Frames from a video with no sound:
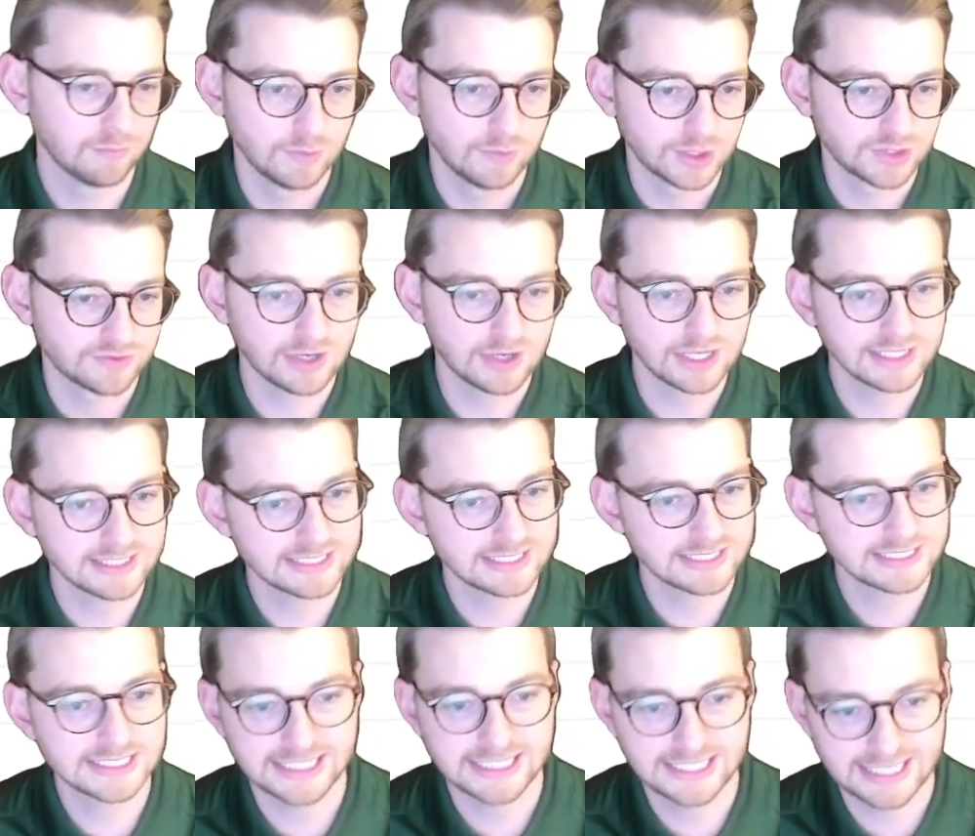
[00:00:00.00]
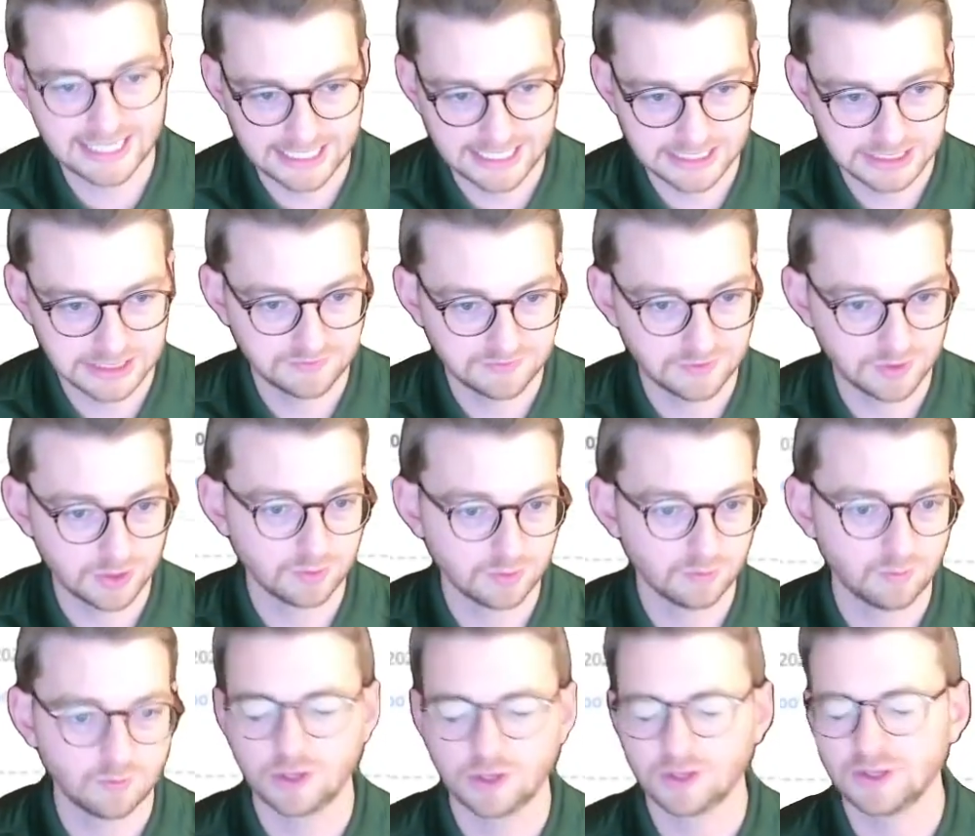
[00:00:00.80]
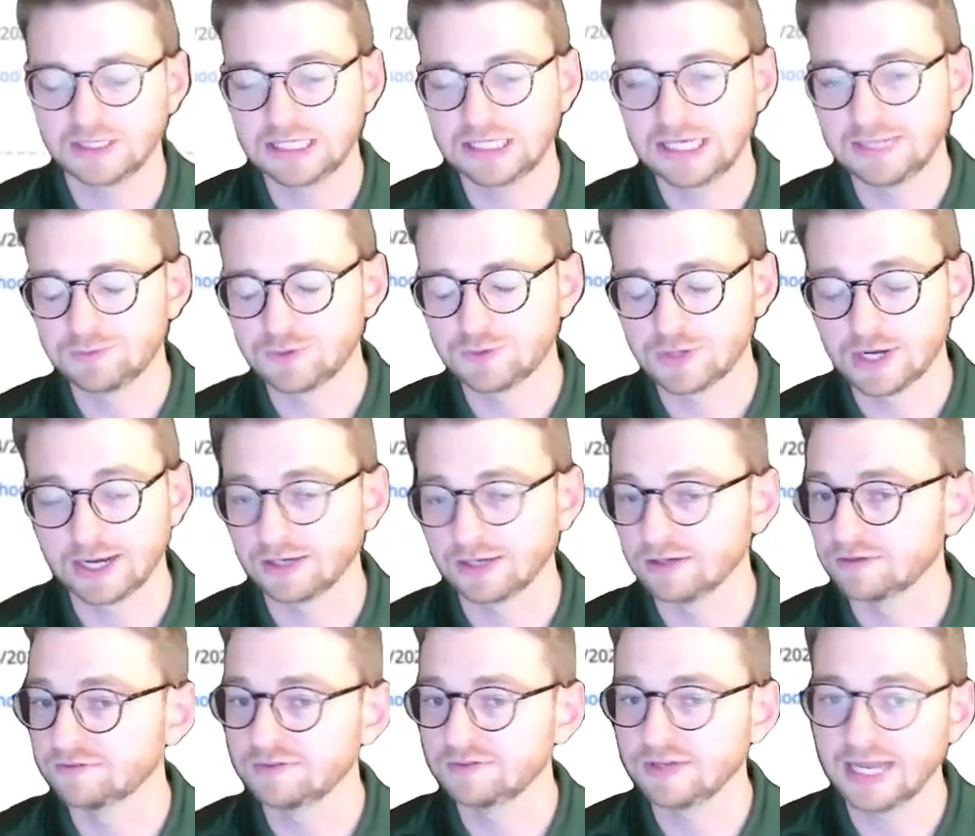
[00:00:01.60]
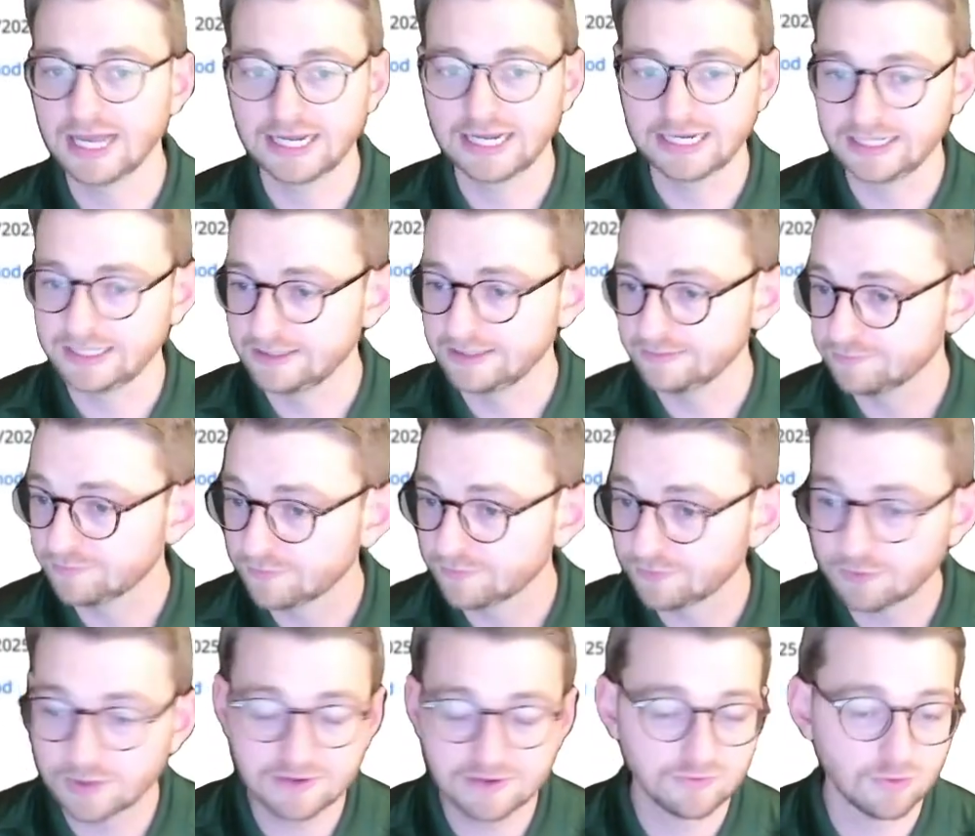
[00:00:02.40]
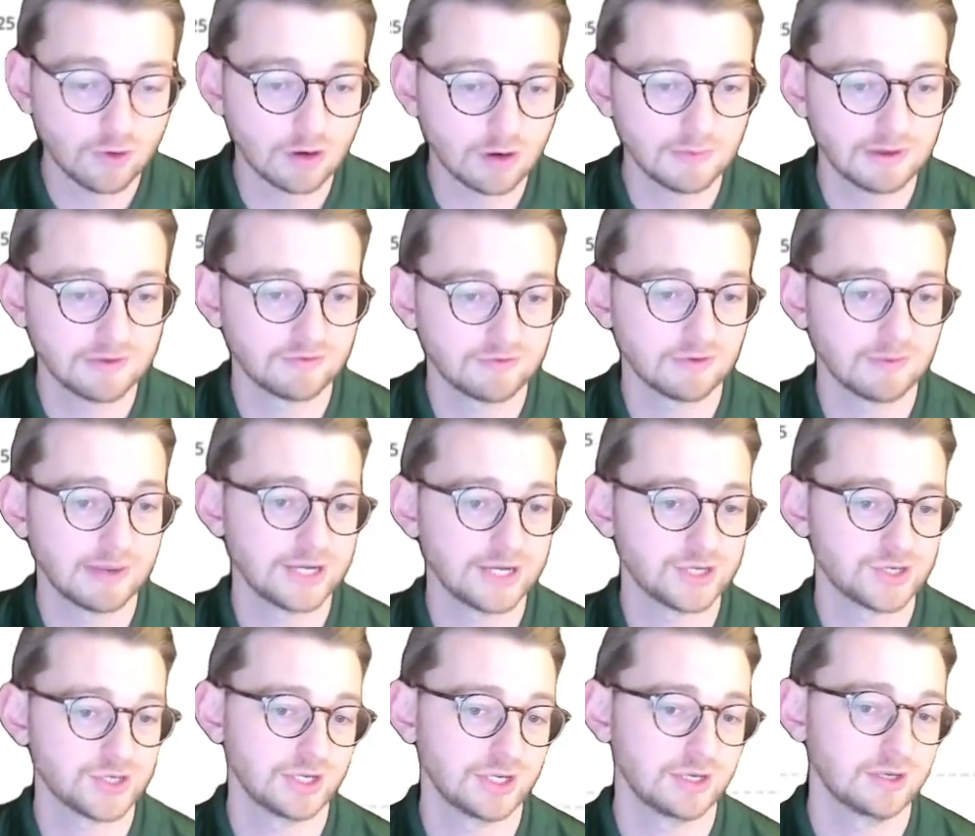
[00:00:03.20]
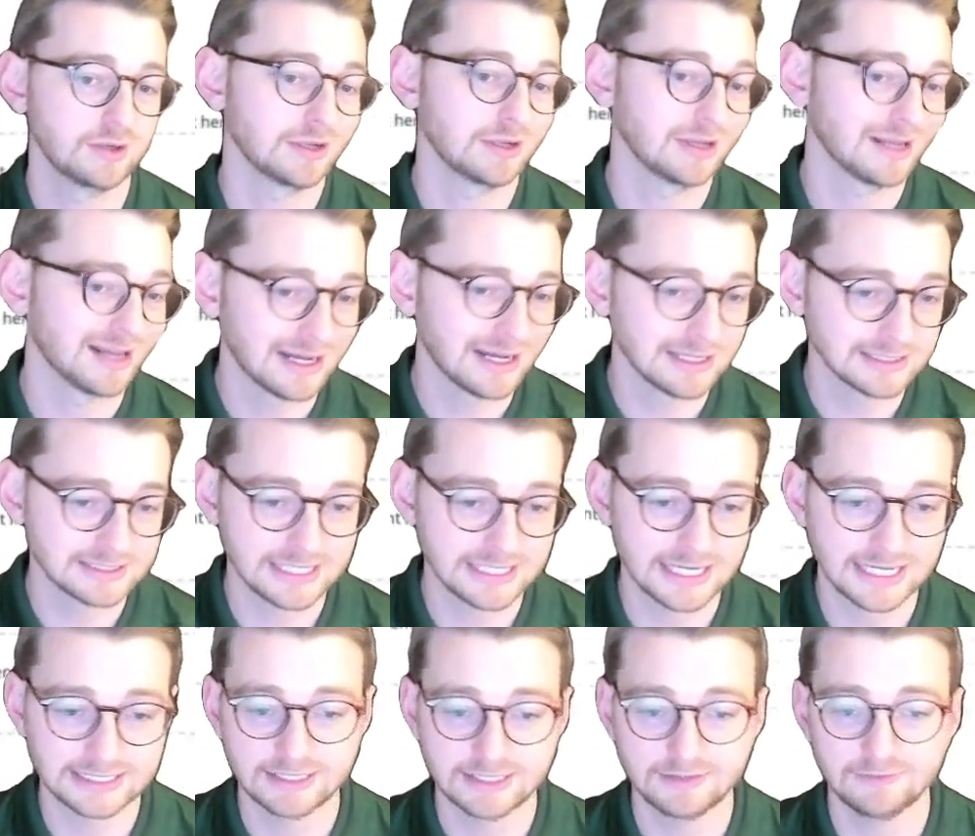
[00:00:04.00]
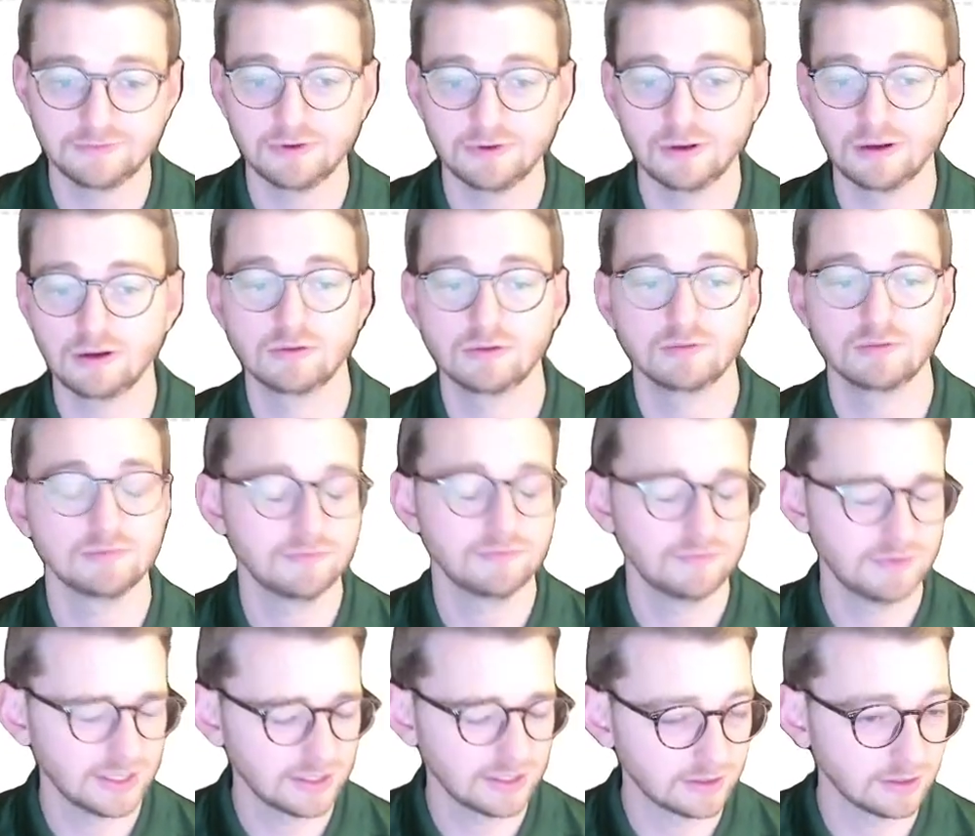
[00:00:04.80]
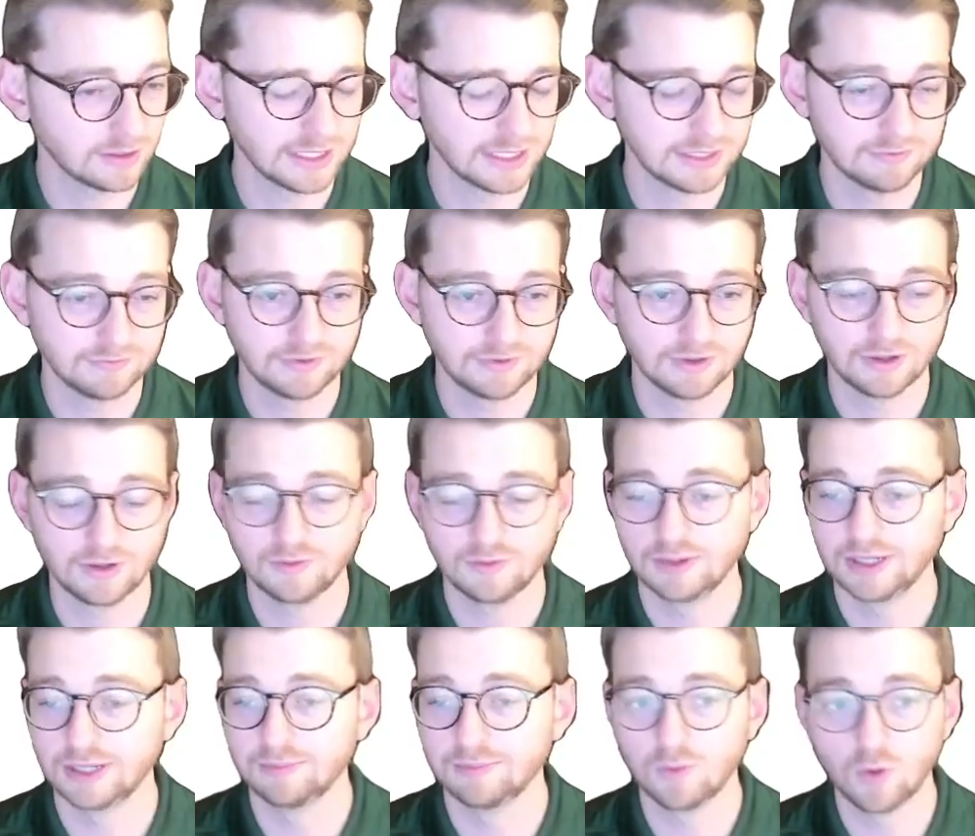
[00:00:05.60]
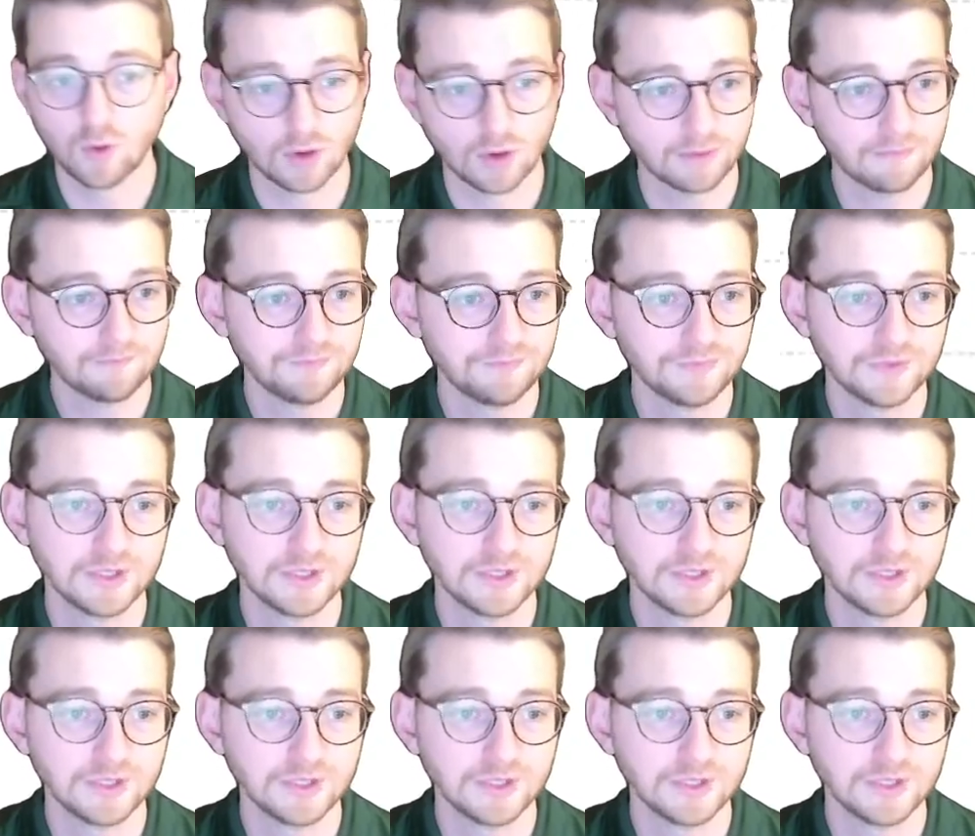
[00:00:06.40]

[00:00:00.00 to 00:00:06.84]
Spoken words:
which for us is the guest view, where you can keep track of any free-form information, contact info, vehicle info, and more.